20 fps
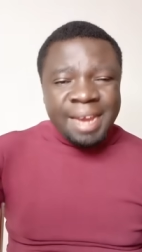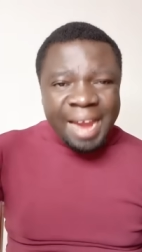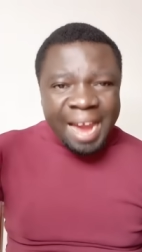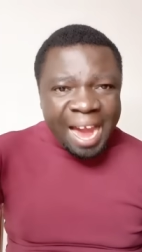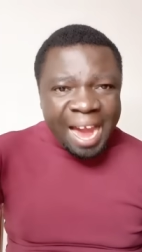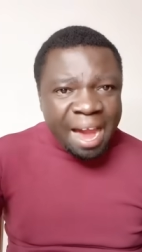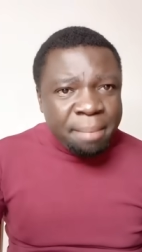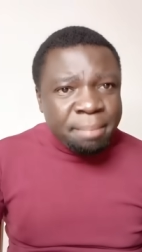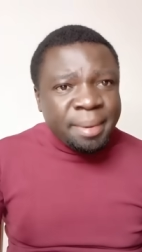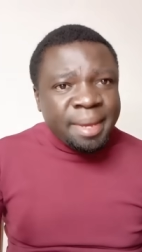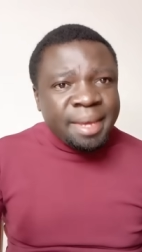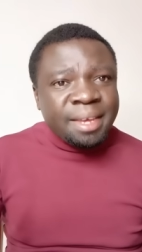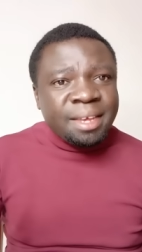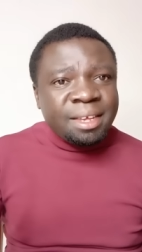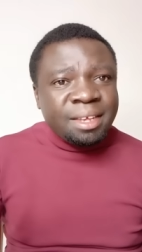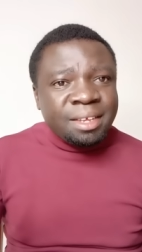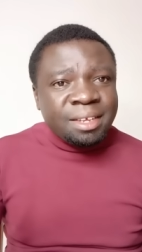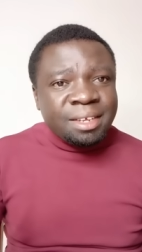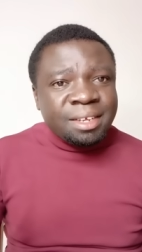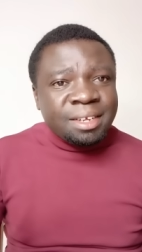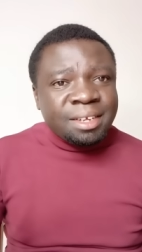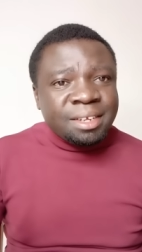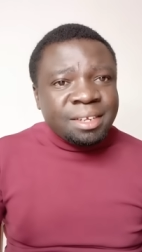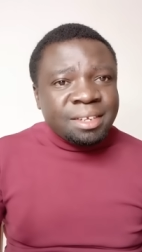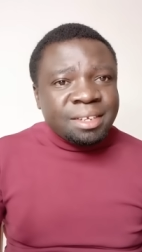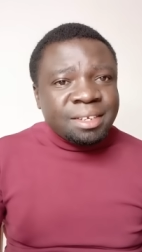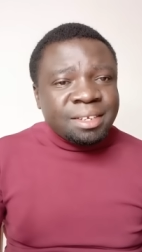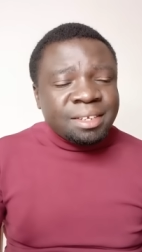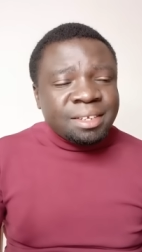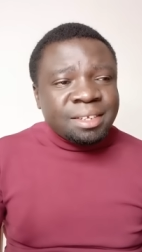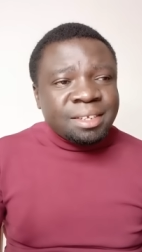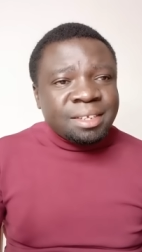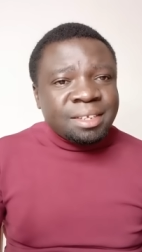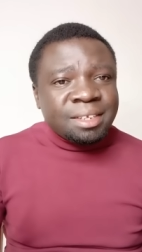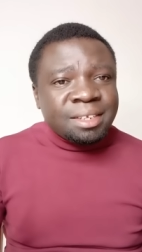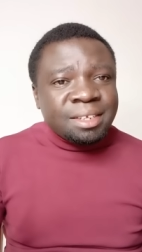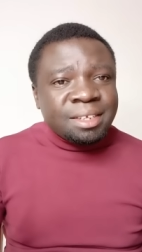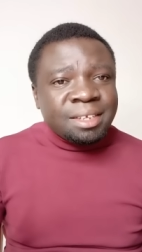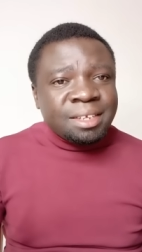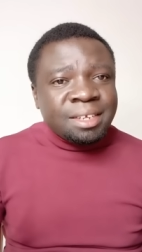arming
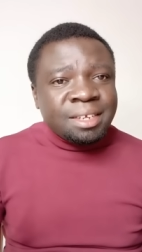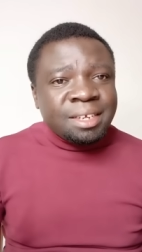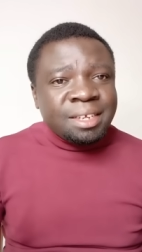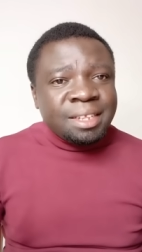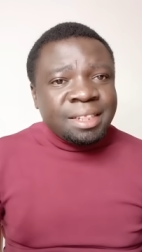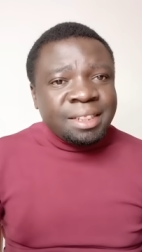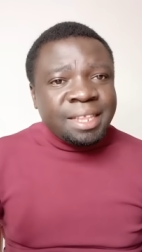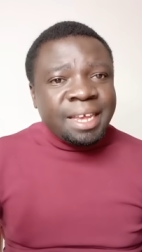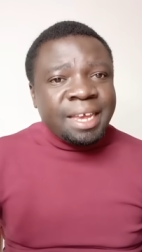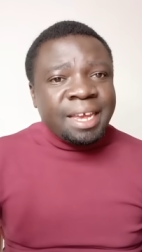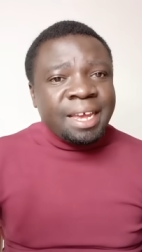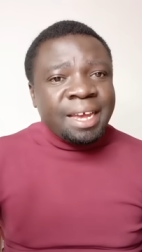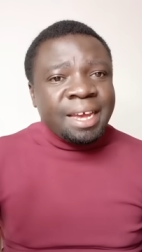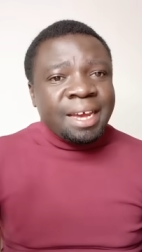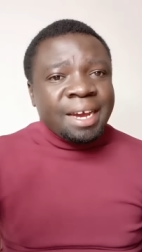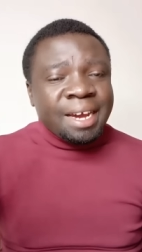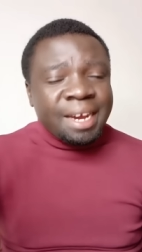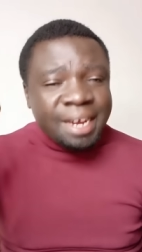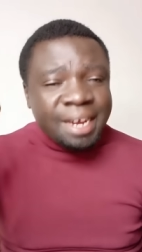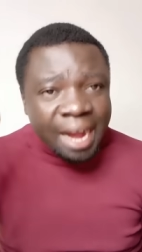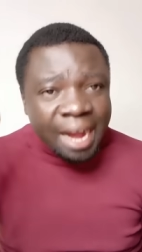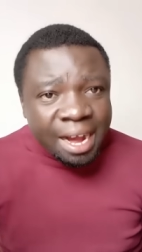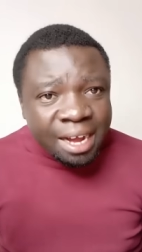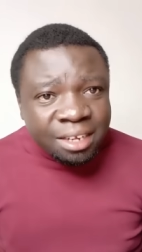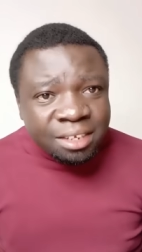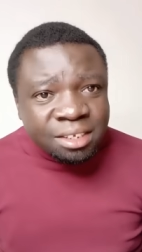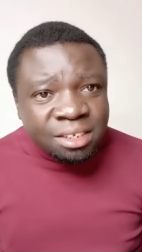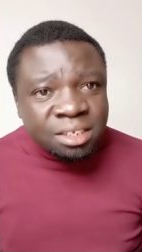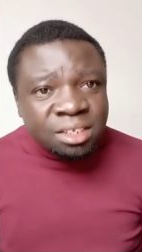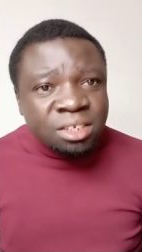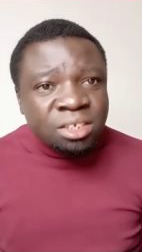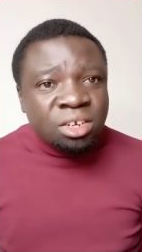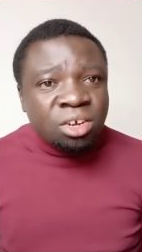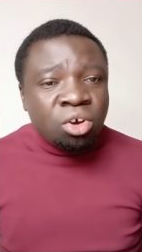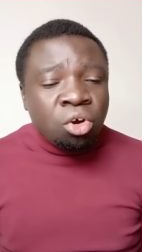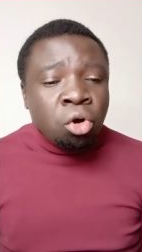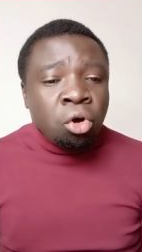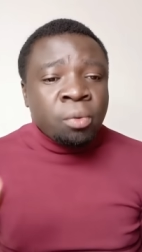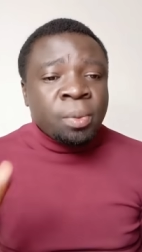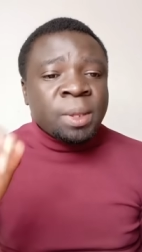the gangs
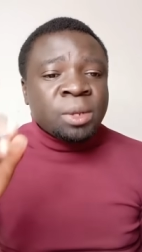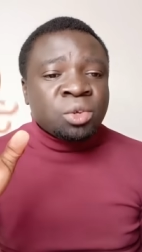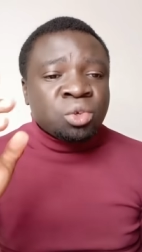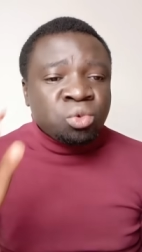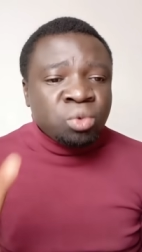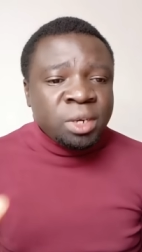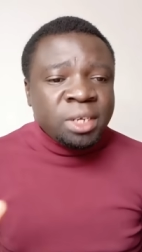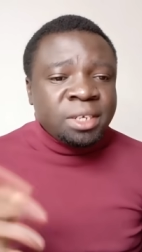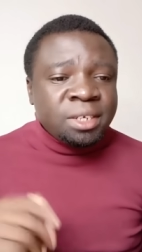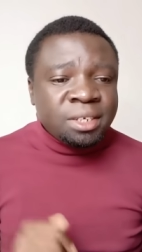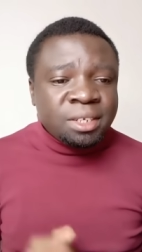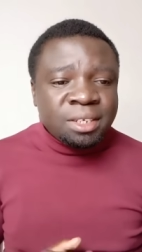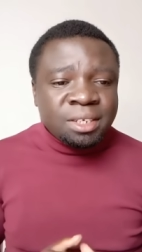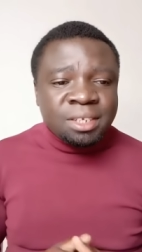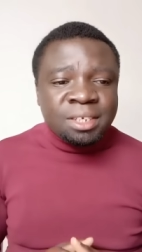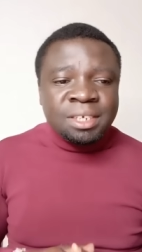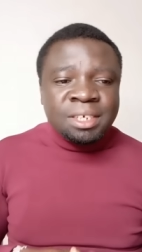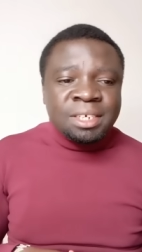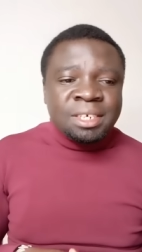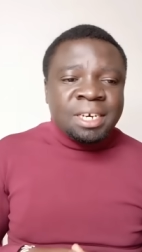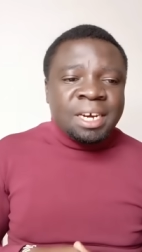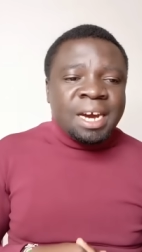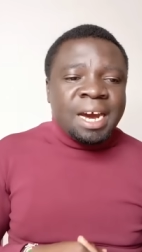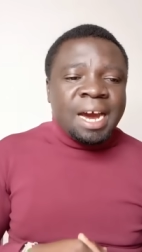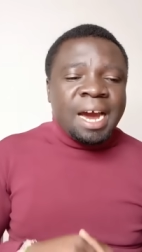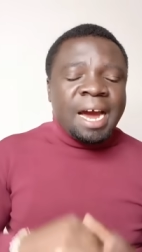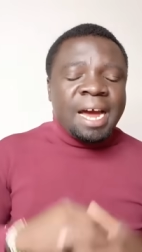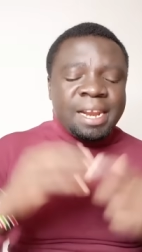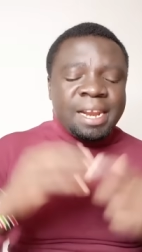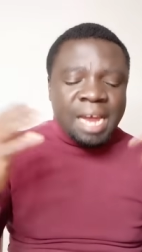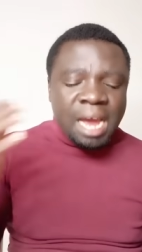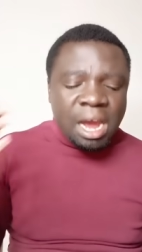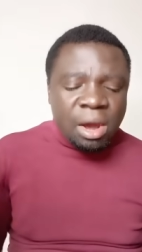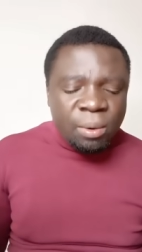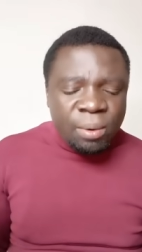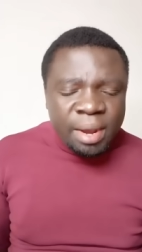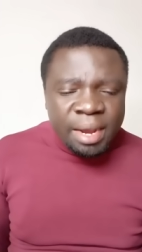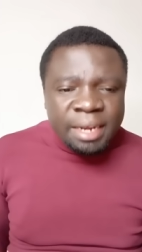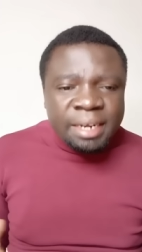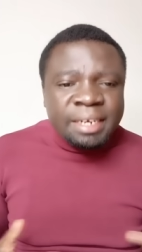on the street. And
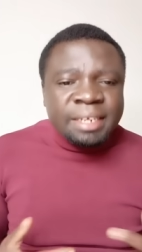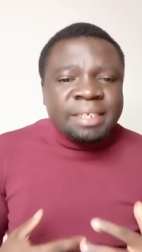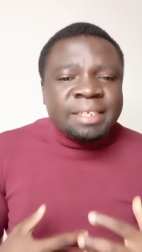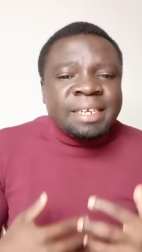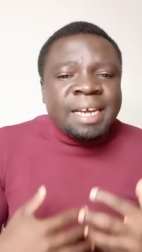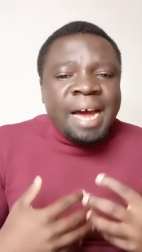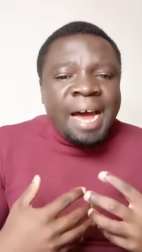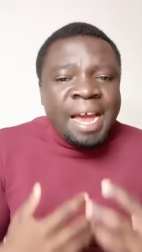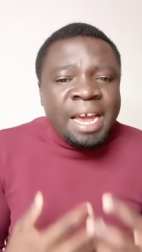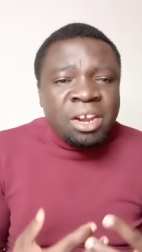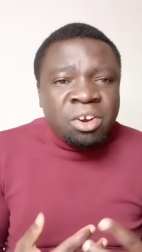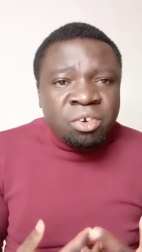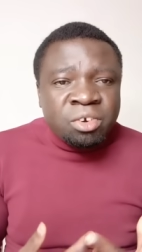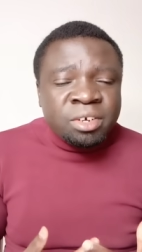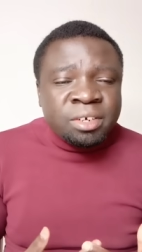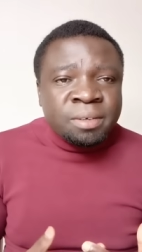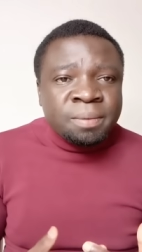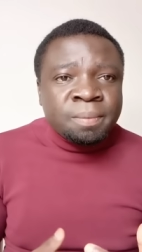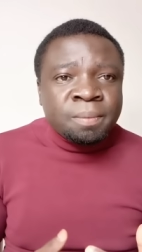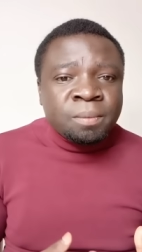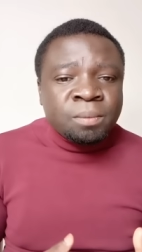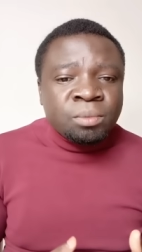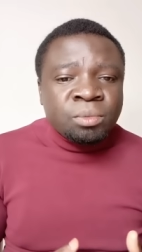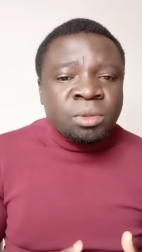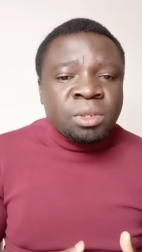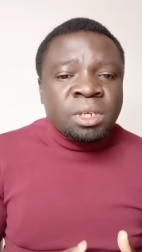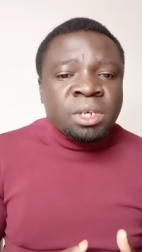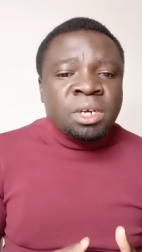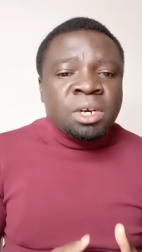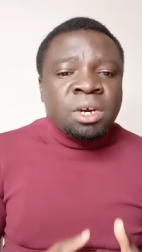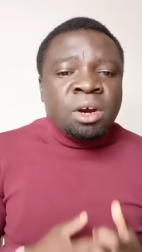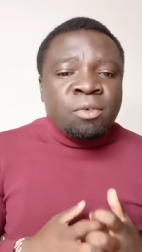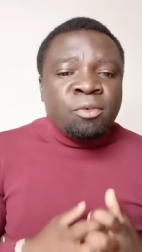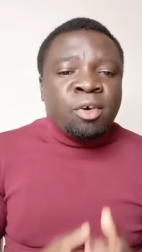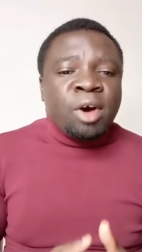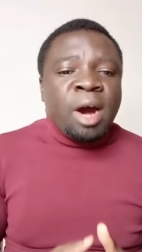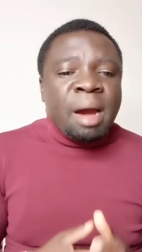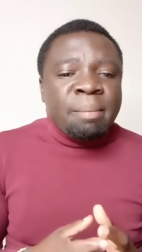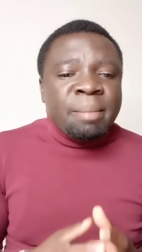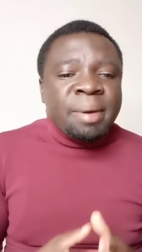now it is iron
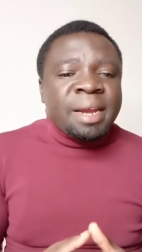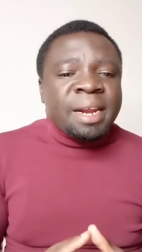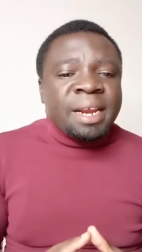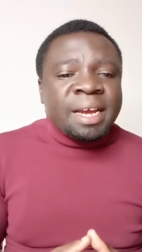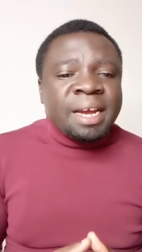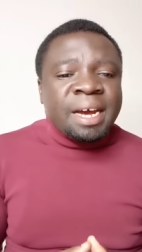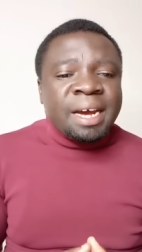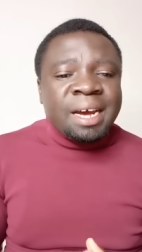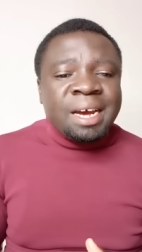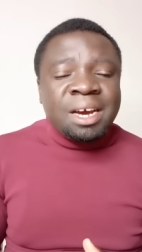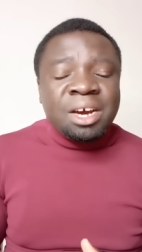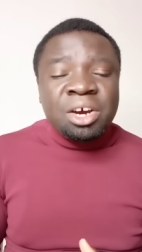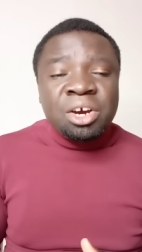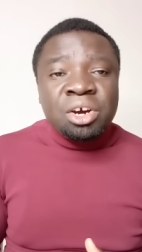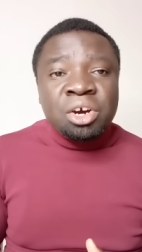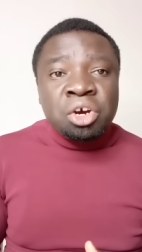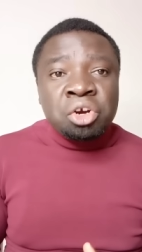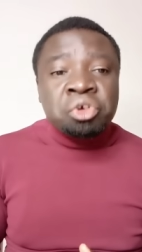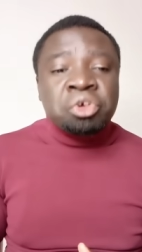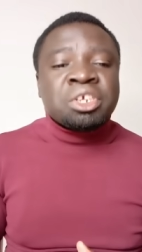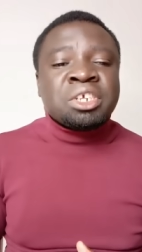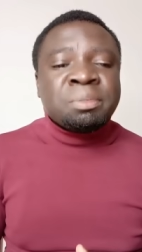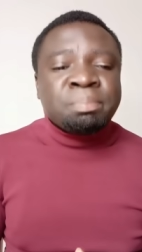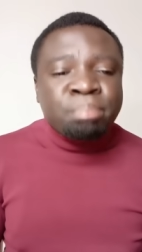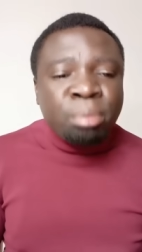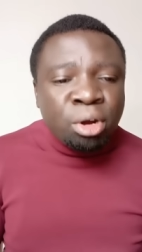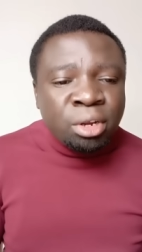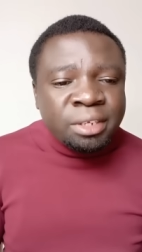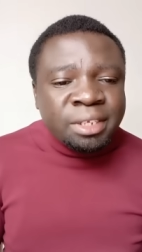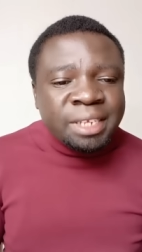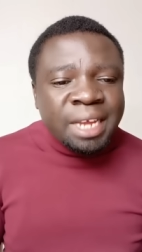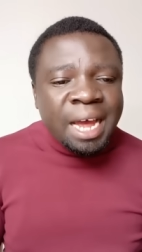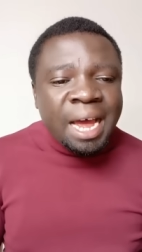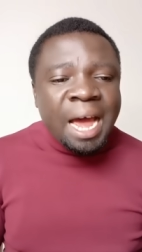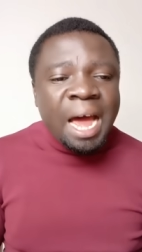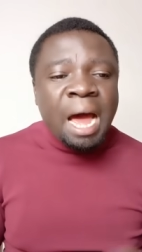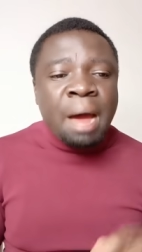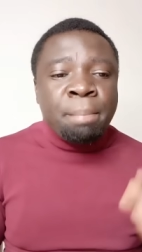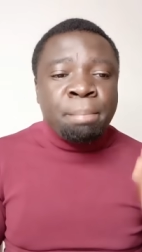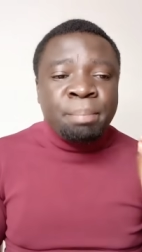for America to sponsor
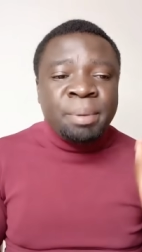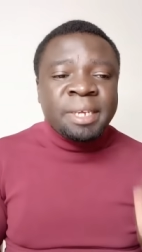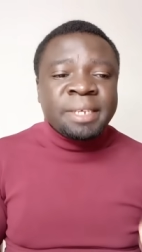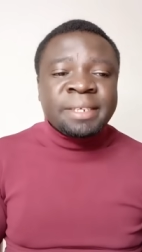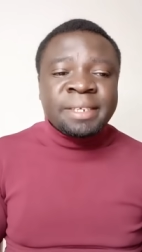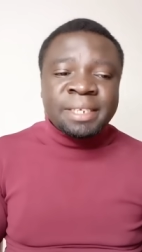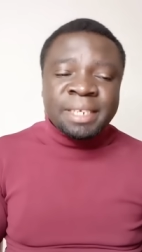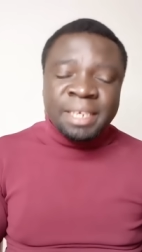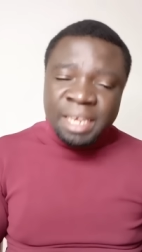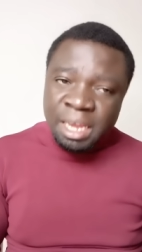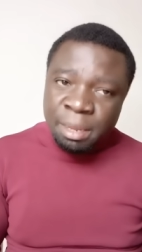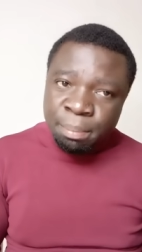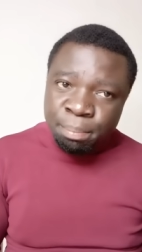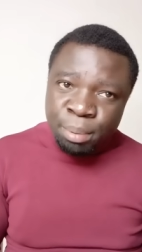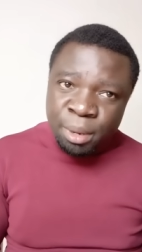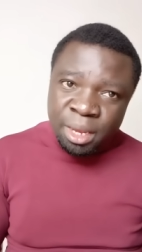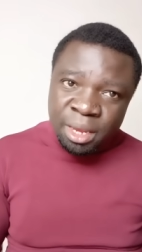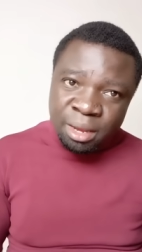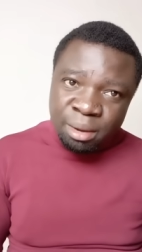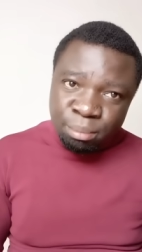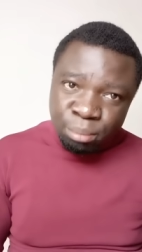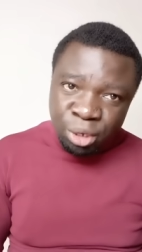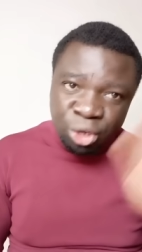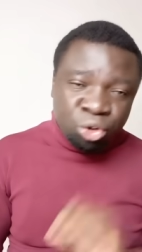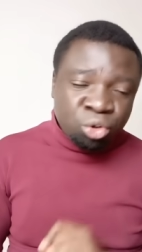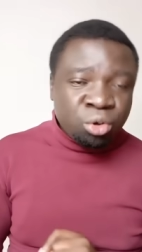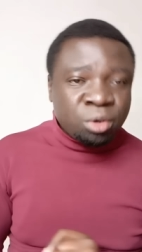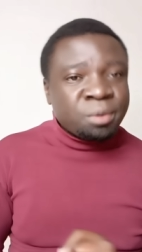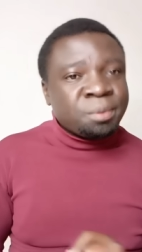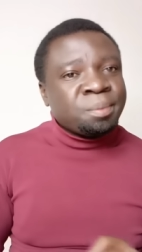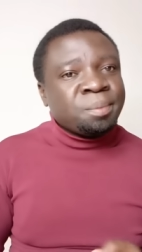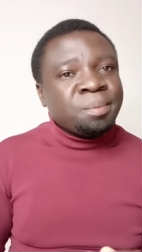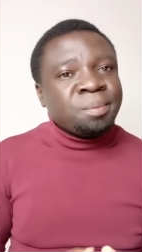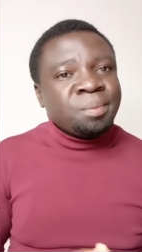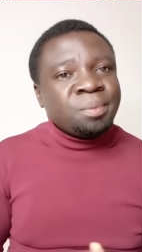a peacekeeping mission.